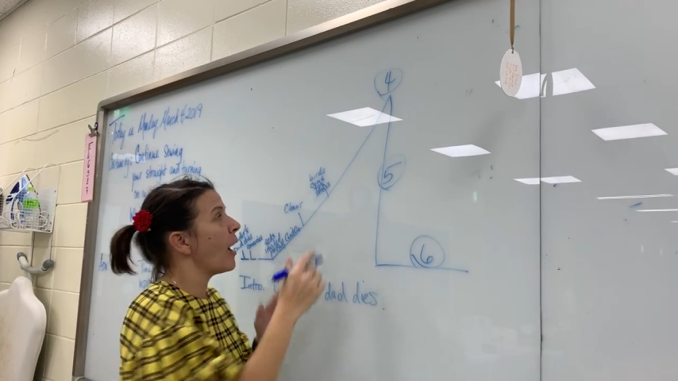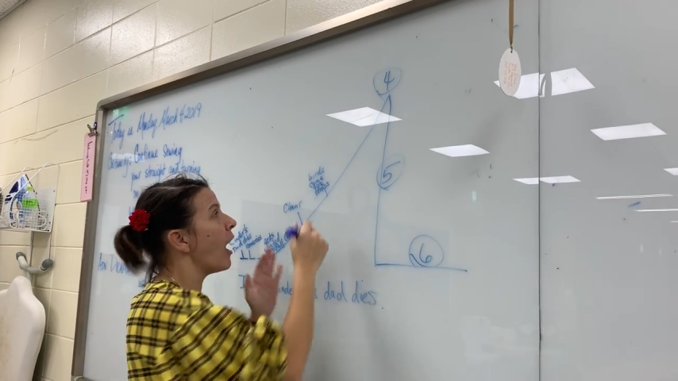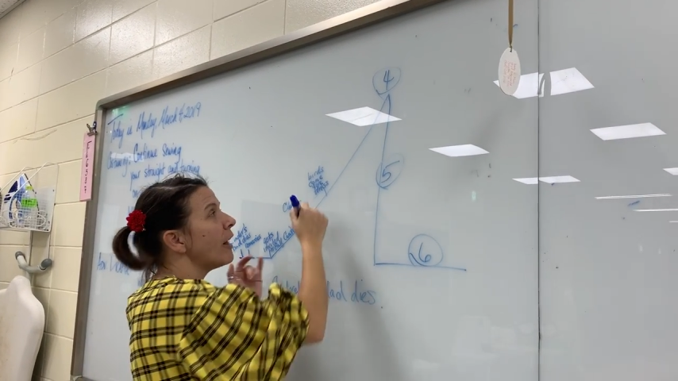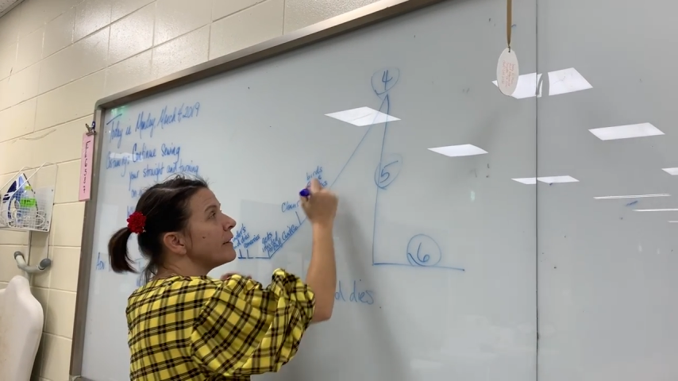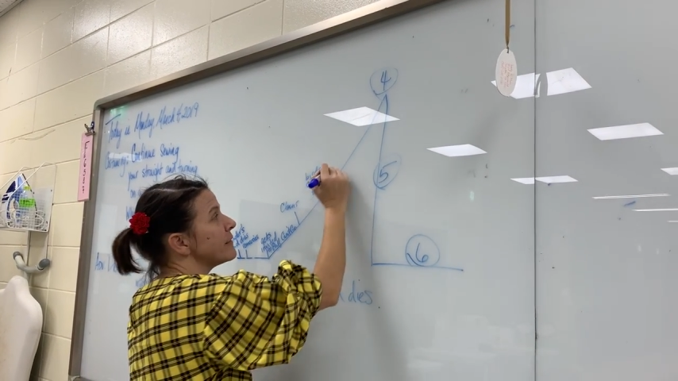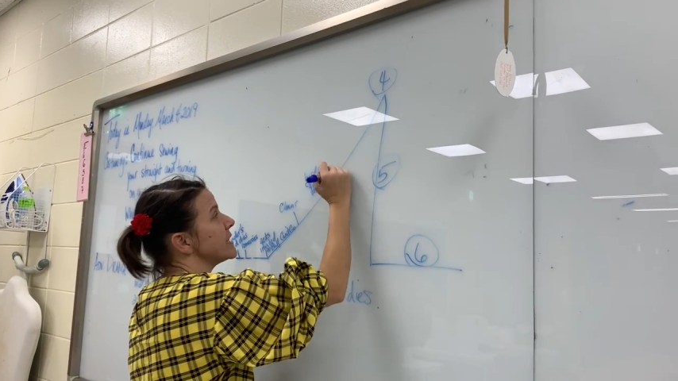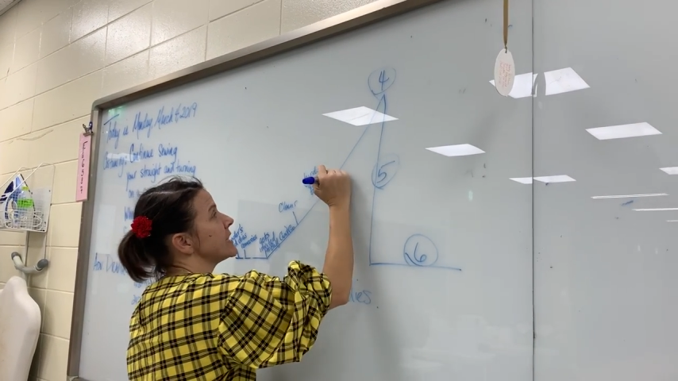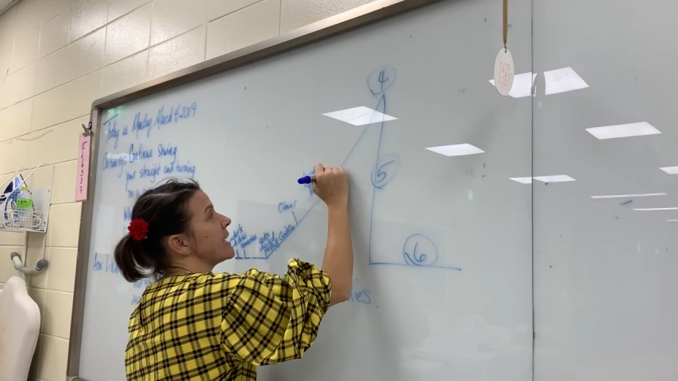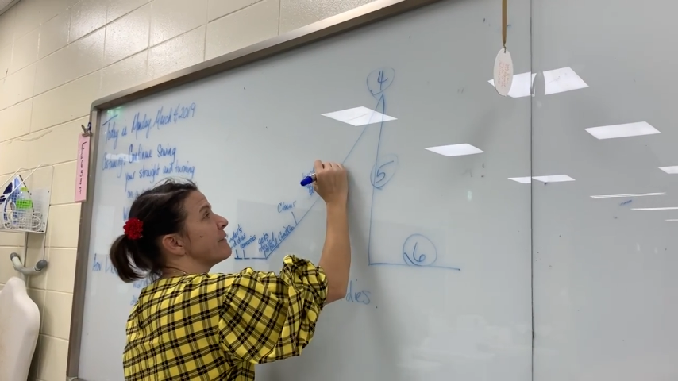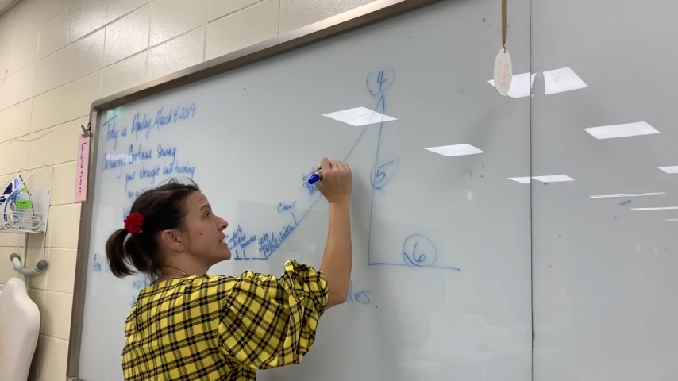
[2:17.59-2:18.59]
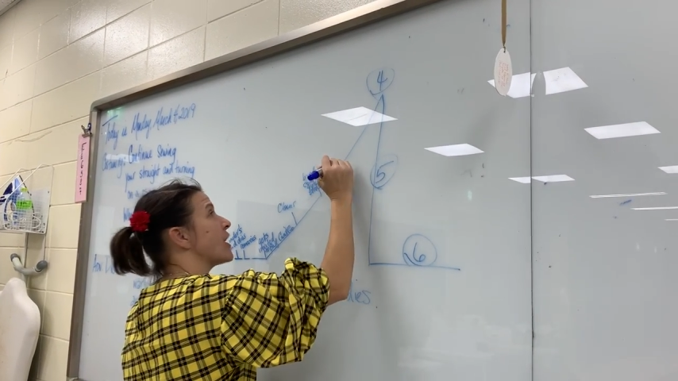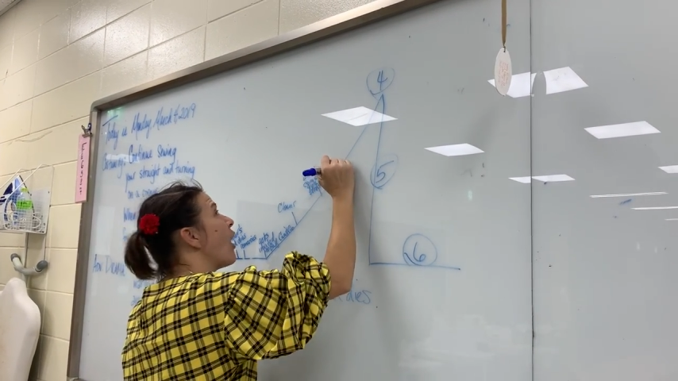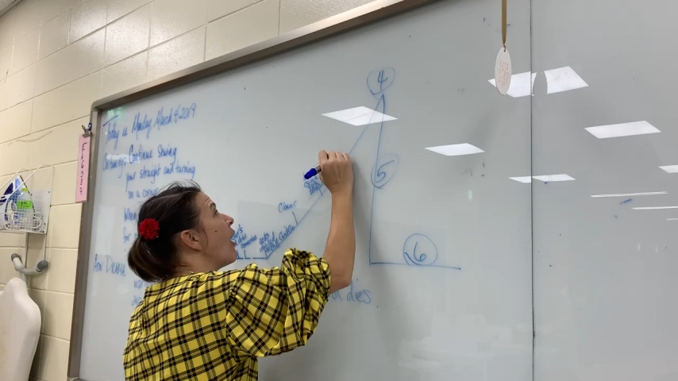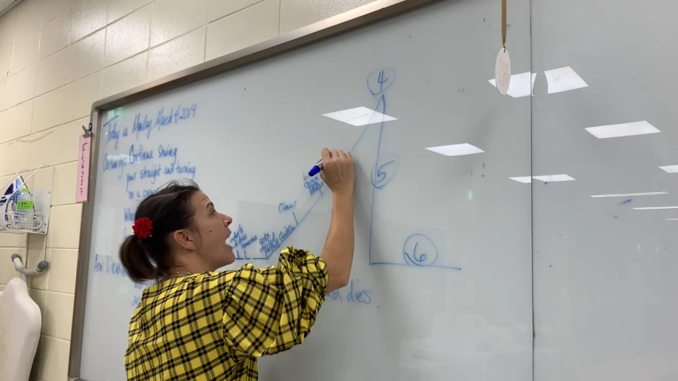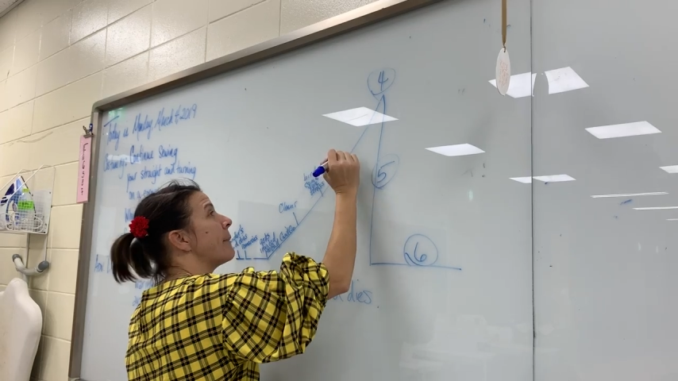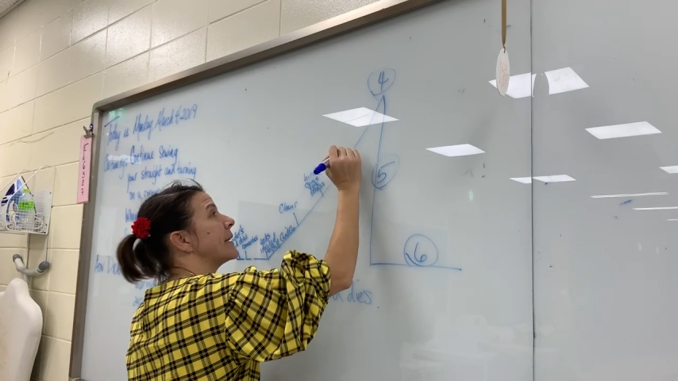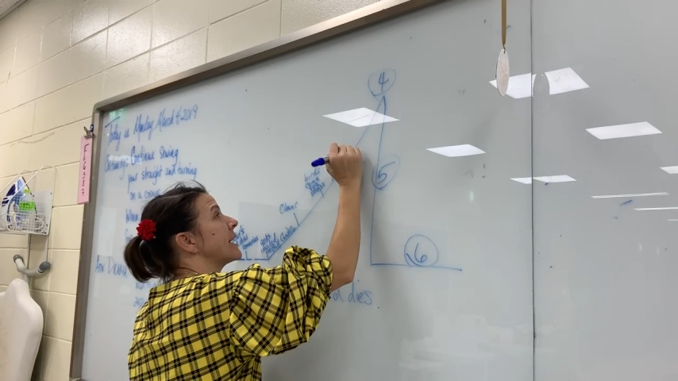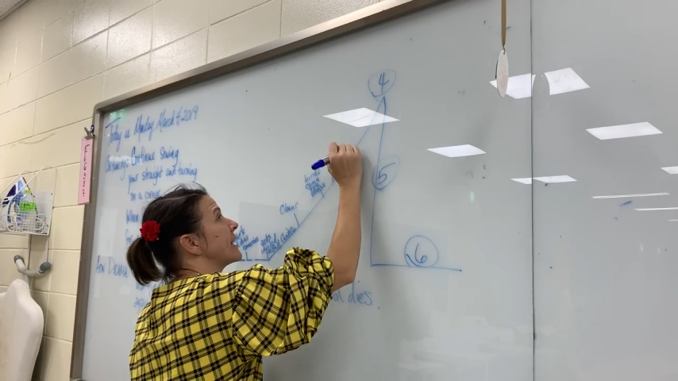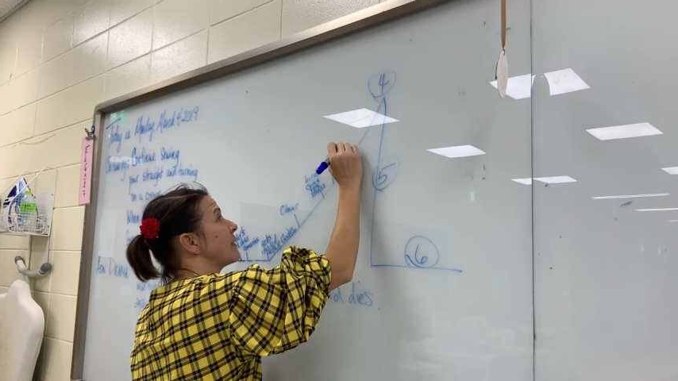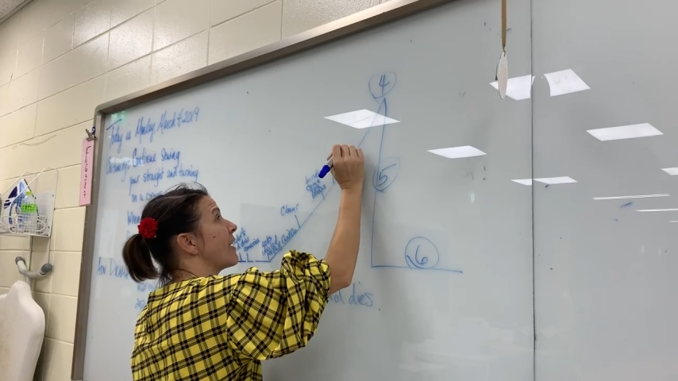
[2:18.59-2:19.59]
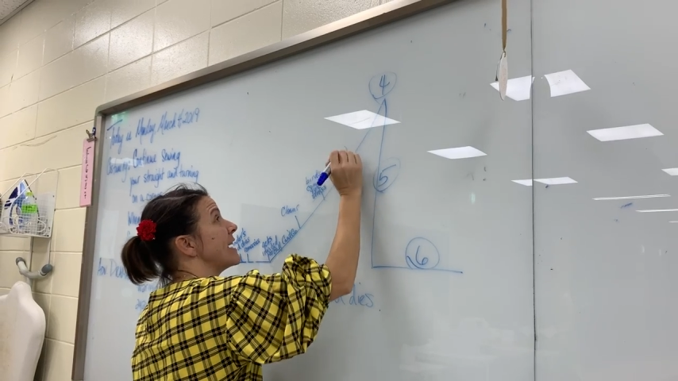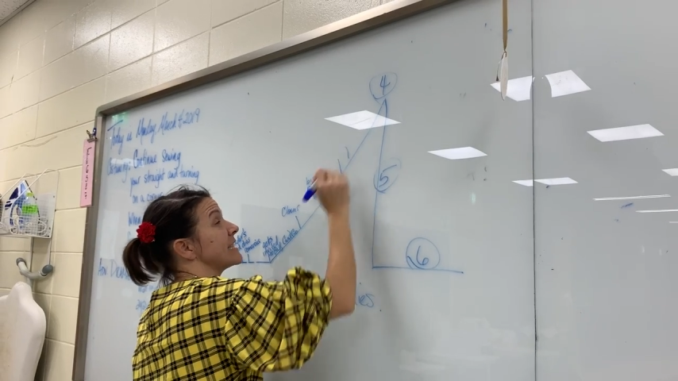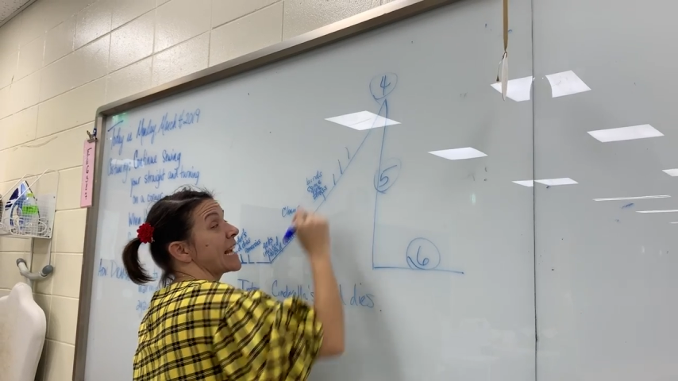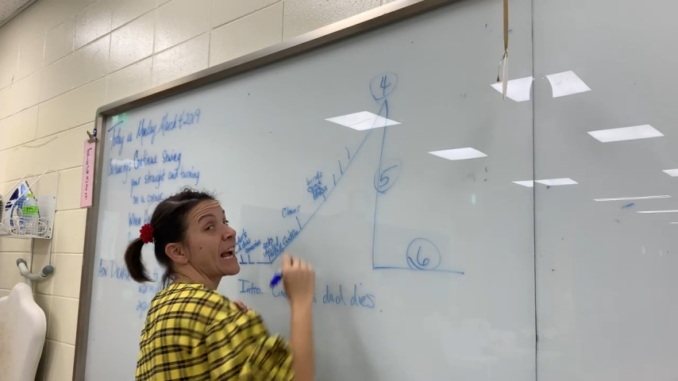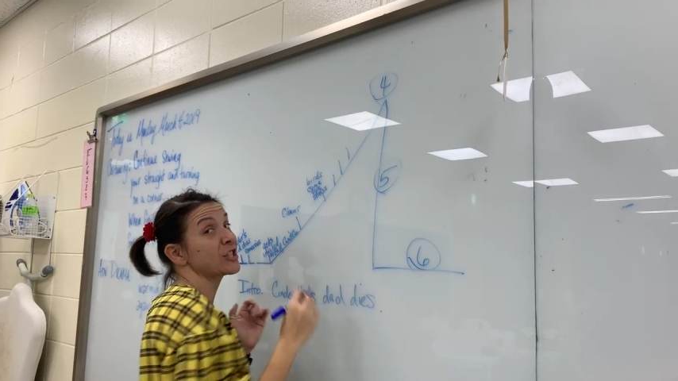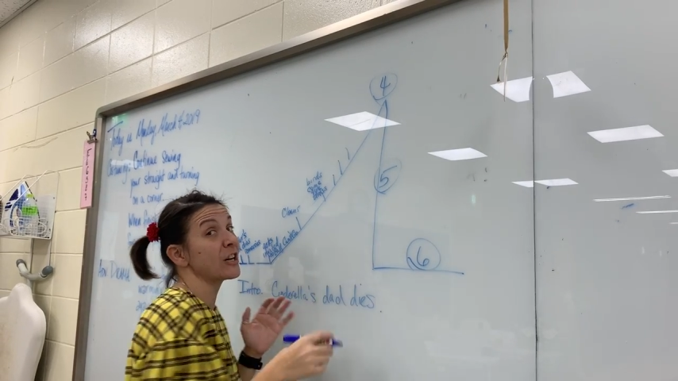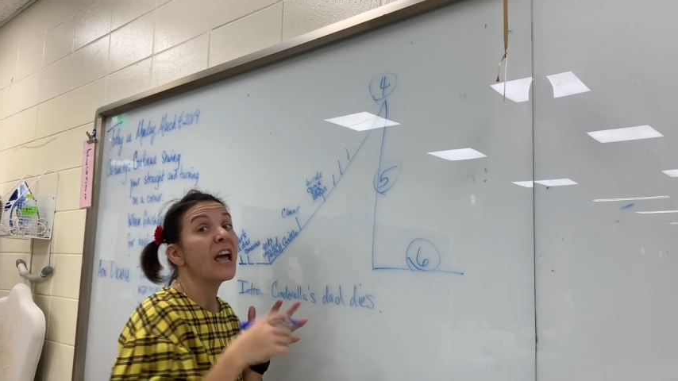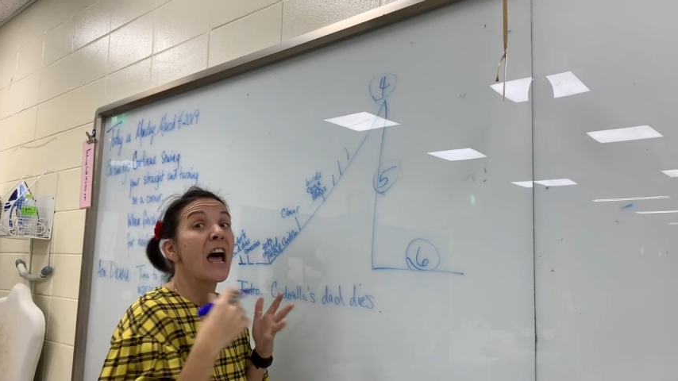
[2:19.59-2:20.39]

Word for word: All of this stuff is all happening in the rising action.